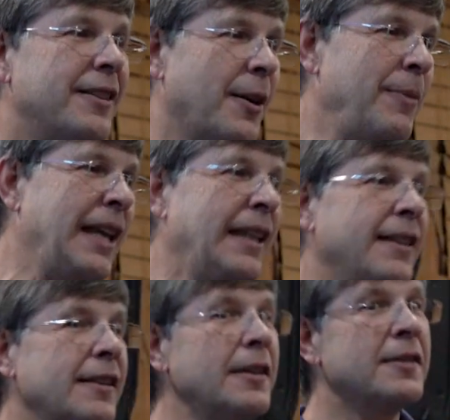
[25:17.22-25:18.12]
to me,
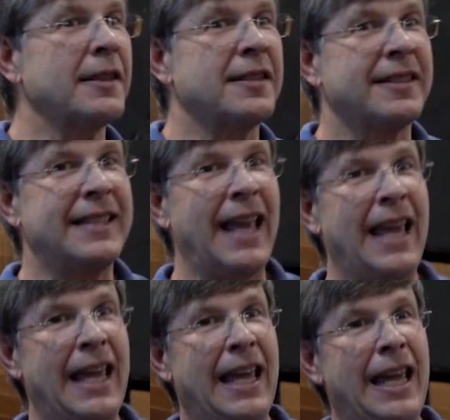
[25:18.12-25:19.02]
this is the
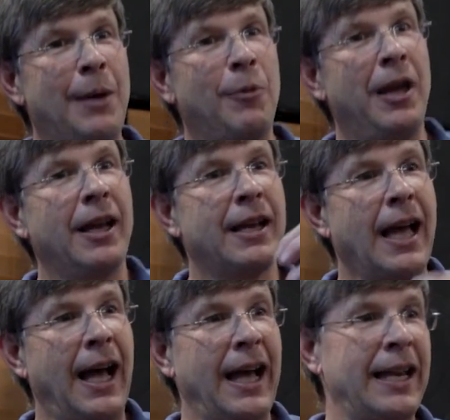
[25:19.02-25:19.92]
same
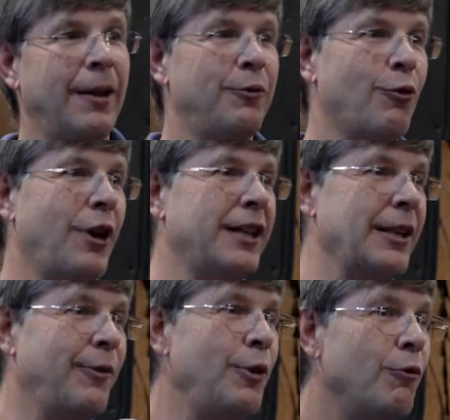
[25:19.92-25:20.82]
kind of
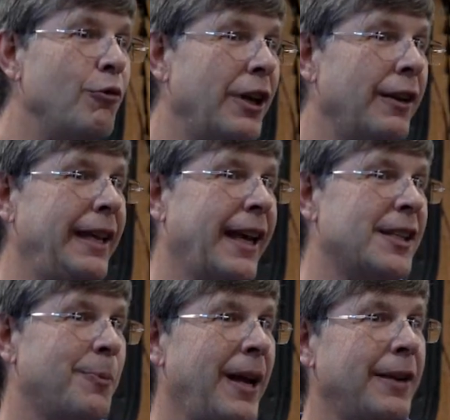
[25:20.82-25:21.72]
direction. If you really
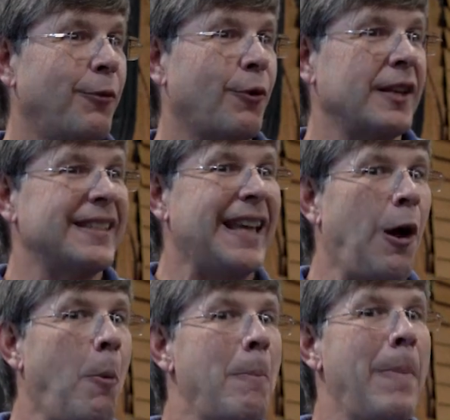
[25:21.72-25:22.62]
expect for a
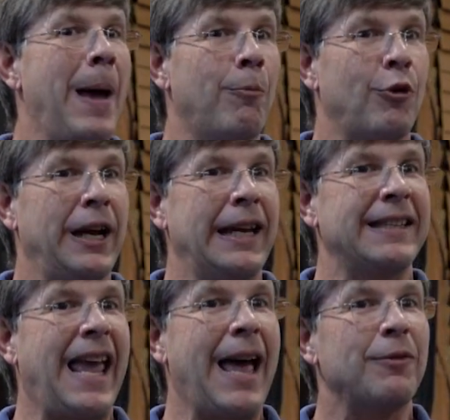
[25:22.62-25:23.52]
cell membrane
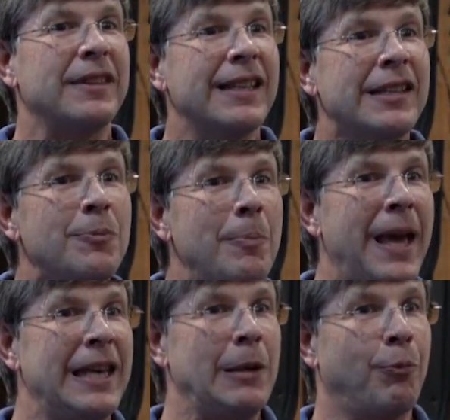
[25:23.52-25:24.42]
to have this
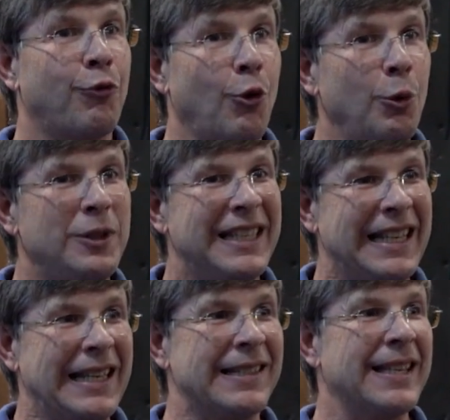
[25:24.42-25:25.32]
many
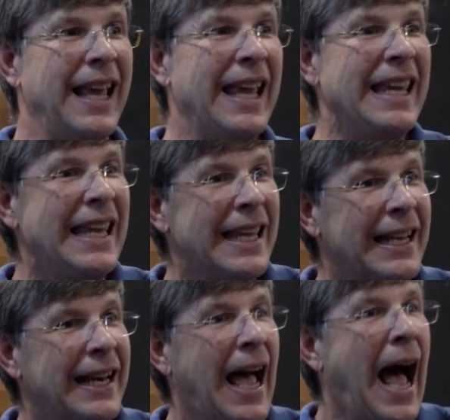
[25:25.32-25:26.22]
proteins in
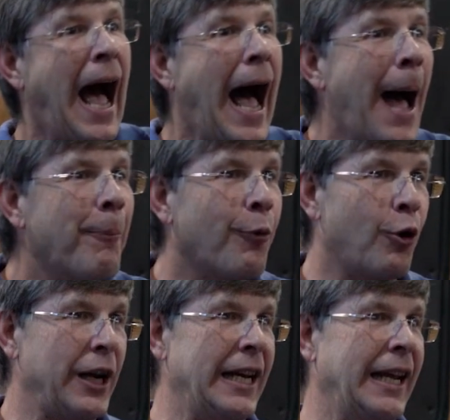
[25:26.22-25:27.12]
it
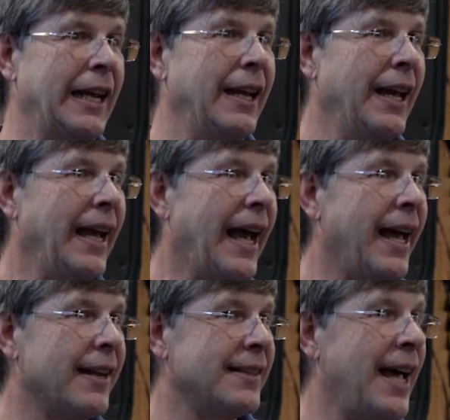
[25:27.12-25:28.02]
operating
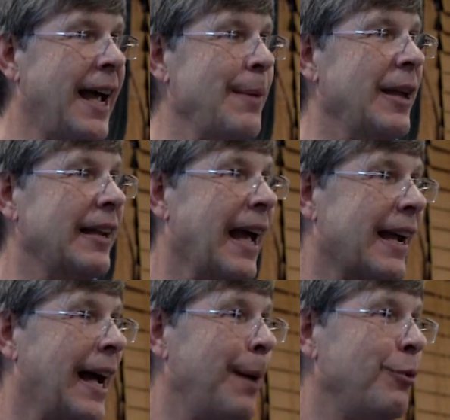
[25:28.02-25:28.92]
at a time and
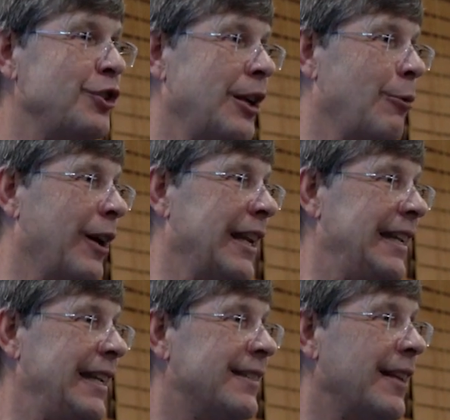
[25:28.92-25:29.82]
accomplishing what it
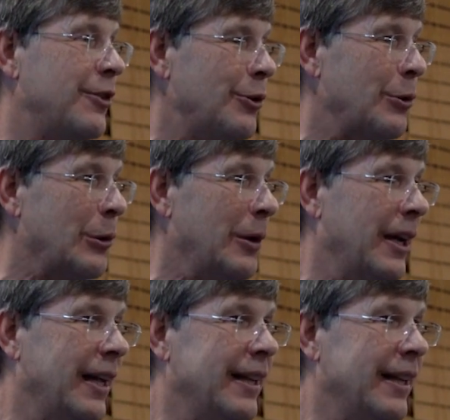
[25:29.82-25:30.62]
needs to do,